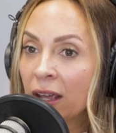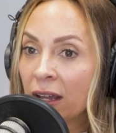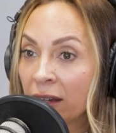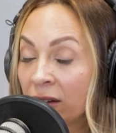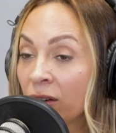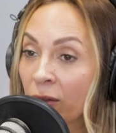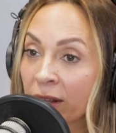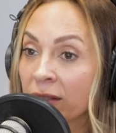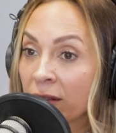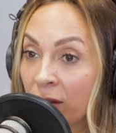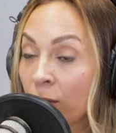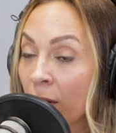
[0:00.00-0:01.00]

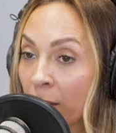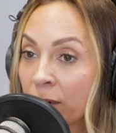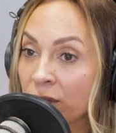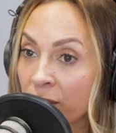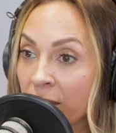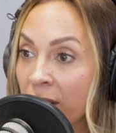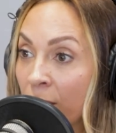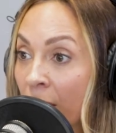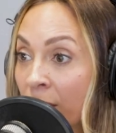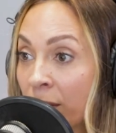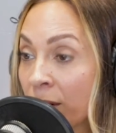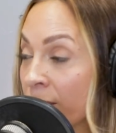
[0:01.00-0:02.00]
you are what you eat. You are
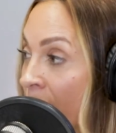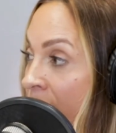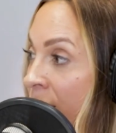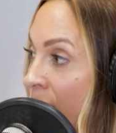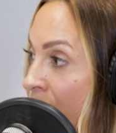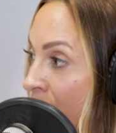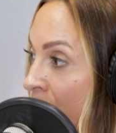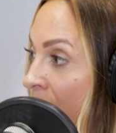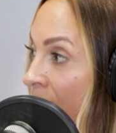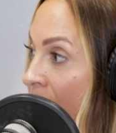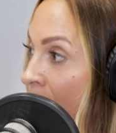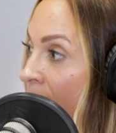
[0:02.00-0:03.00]
who your friends are too a
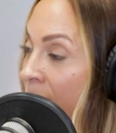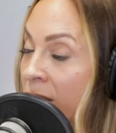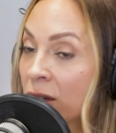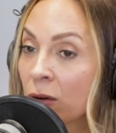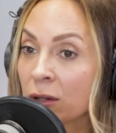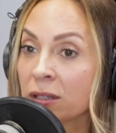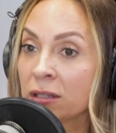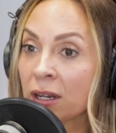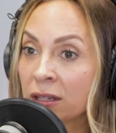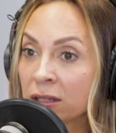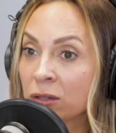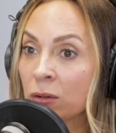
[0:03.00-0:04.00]
little bit. So it's
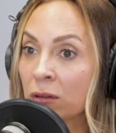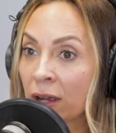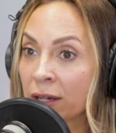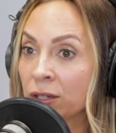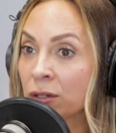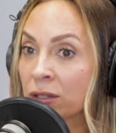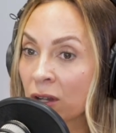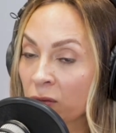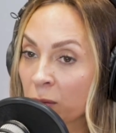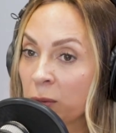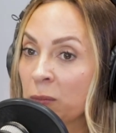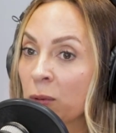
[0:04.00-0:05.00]
nice to align yourself
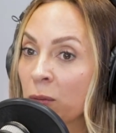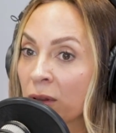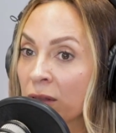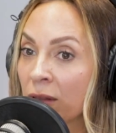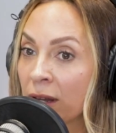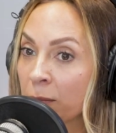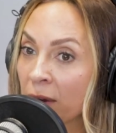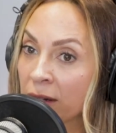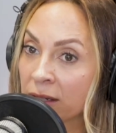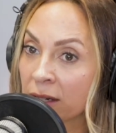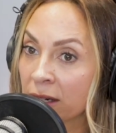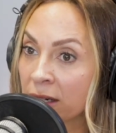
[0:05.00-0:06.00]
with people with
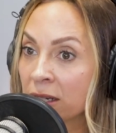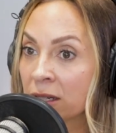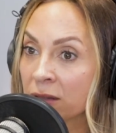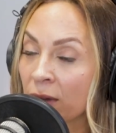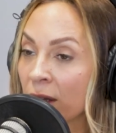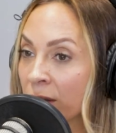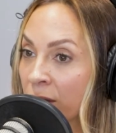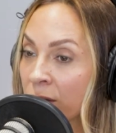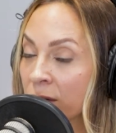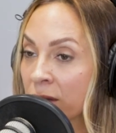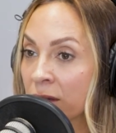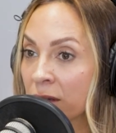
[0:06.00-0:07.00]
like-minded ideas,
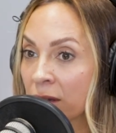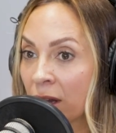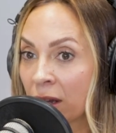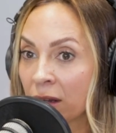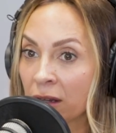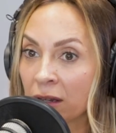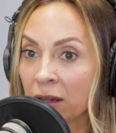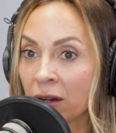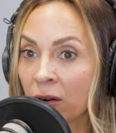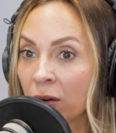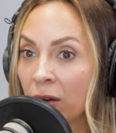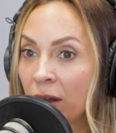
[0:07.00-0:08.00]
values,
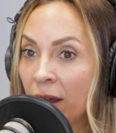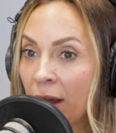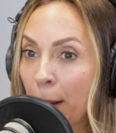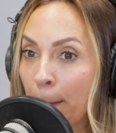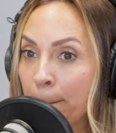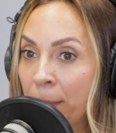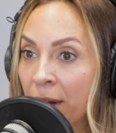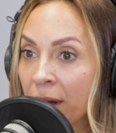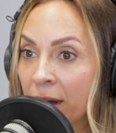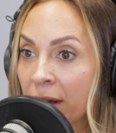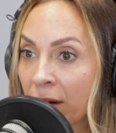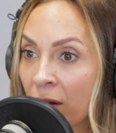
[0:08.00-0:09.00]

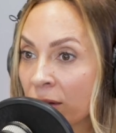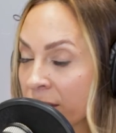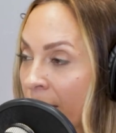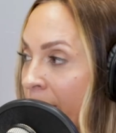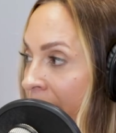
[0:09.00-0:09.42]
but also,